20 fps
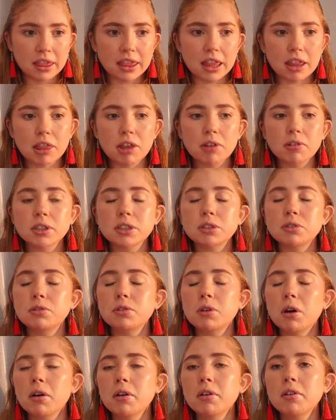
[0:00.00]
that there is
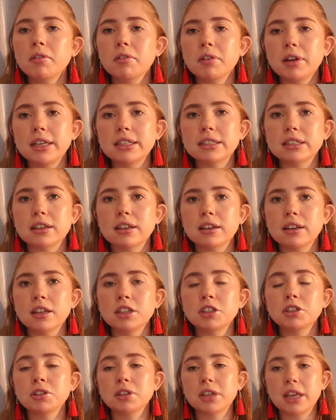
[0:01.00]
no reason
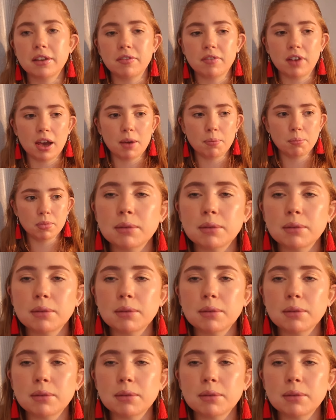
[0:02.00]
to give up.